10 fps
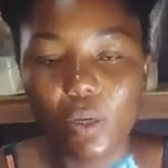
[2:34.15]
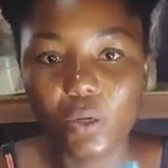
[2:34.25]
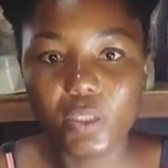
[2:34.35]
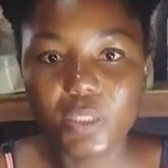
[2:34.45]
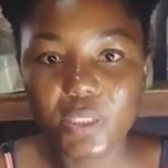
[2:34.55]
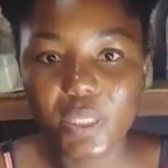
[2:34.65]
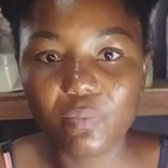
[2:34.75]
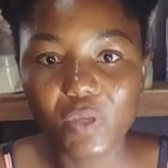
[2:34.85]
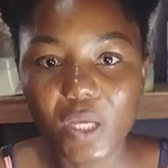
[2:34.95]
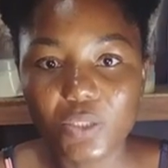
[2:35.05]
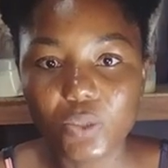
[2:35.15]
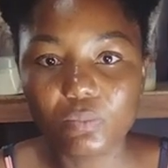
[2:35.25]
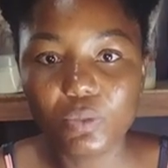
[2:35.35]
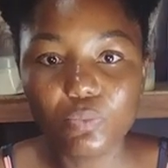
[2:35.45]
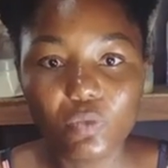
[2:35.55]
all these chemicals. Some
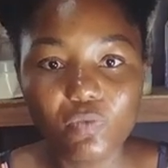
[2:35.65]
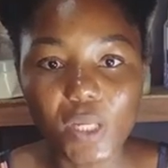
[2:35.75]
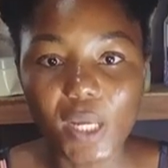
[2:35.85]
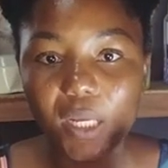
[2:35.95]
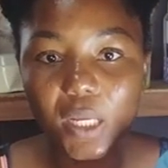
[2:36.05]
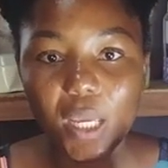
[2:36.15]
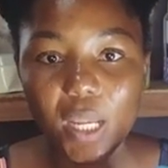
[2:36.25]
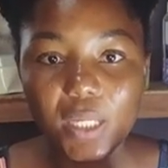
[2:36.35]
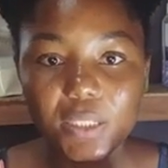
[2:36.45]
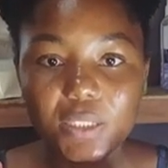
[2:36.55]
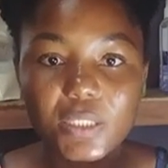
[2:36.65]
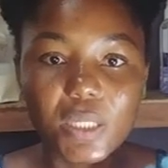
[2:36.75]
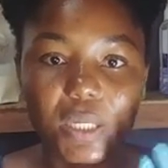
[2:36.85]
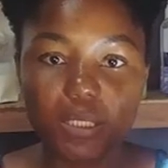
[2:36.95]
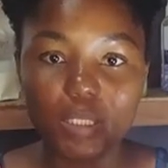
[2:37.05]
people, if they inhale it, they
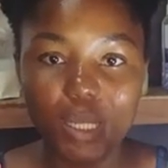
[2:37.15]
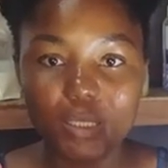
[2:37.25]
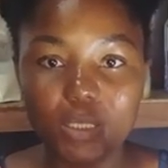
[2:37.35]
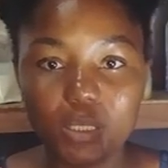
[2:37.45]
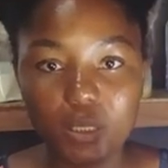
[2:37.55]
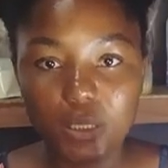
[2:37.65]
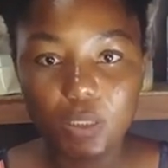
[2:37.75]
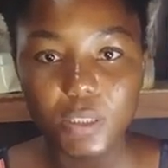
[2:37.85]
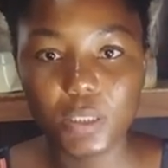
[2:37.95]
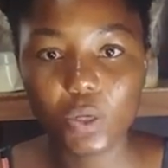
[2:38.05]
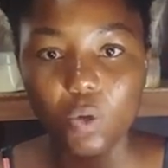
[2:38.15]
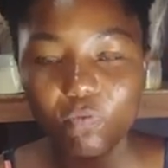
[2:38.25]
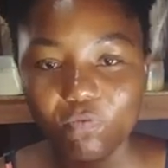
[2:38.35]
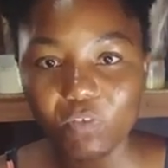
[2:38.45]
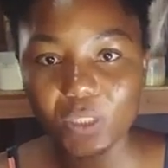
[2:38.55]
can start sneezing,
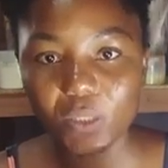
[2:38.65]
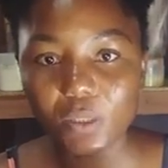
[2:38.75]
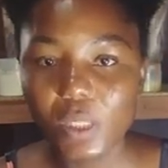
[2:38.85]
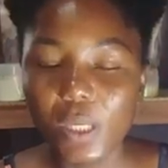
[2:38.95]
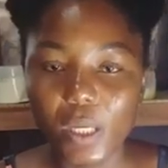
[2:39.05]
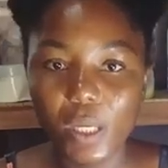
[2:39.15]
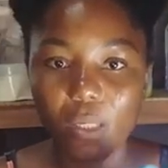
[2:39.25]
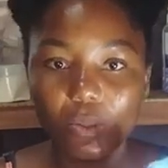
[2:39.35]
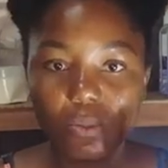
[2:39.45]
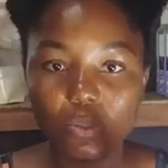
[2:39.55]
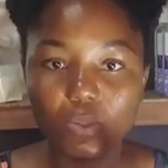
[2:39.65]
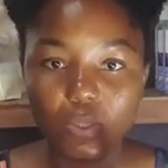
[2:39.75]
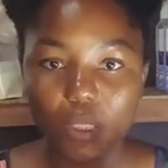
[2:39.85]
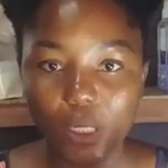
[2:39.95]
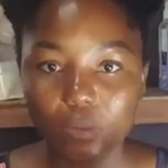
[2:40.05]
coughing and all
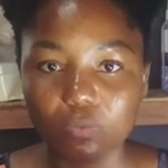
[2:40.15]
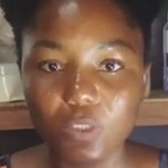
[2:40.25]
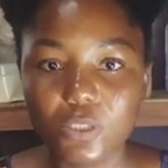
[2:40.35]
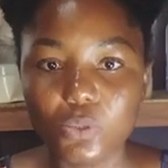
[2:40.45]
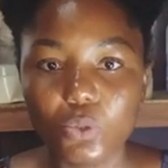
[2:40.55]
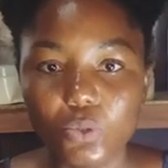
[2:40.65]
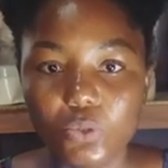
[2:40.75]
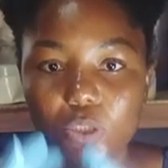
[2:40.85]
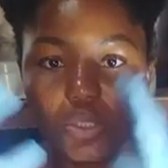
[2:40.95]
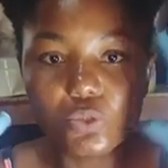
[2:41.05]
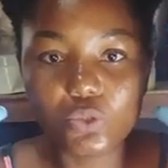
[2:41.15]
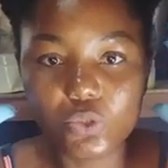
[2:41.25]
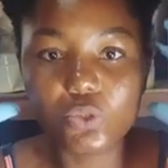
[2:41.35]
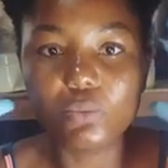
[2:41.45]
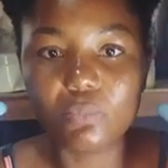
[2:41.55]
those kind of things. So you need to
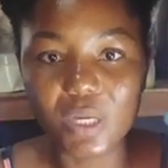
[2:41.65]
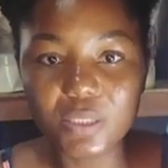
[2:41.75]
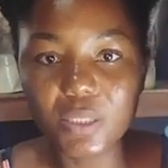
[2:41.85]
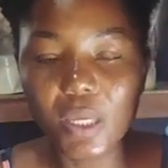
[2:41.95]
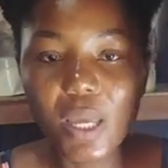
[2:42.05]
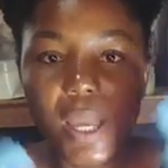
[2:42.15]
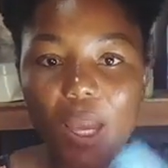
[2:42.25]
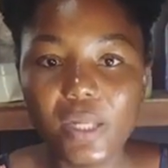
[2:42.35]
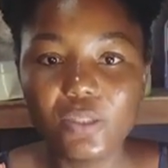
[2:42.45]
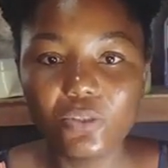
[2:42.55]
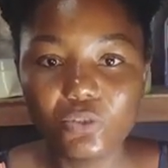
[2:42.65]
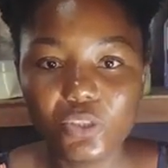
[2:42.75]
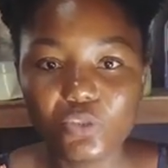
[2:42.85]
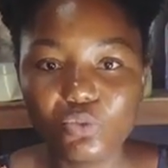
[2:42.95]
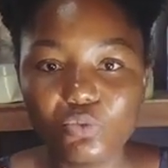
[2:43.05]
use your mask, and you
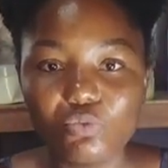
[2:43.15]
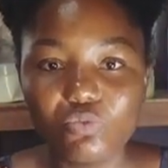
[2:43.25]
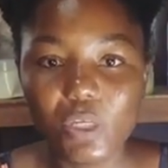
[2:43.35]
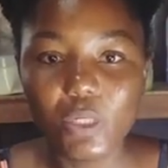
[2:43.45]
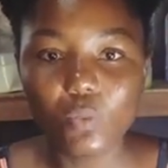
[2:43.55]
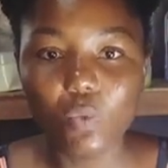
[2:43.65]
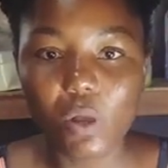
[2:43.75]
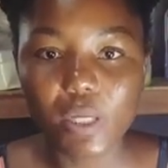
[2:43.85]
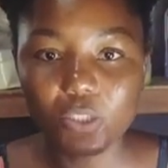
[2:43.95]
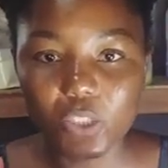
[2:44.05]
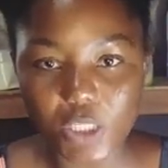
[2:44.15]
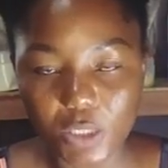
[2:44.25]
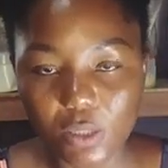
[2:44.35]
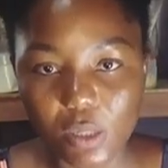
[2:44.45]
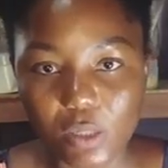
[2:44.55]
need to really work
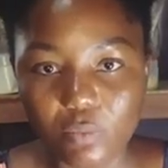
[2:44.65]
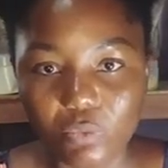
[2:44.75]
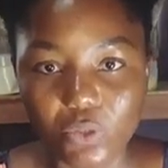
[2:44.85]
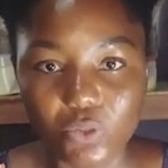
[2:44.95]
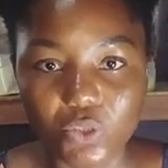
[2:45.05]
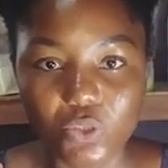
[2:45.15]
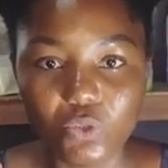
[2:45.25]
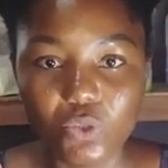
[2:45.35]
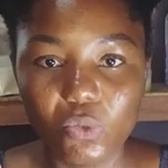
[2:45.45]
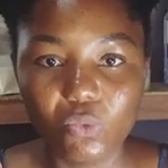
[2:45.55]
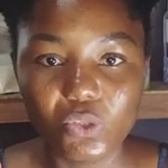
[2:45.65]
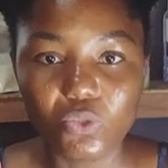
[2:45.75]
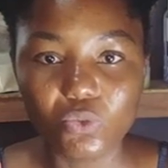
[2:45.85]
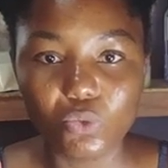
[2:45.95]
gently, because you don't want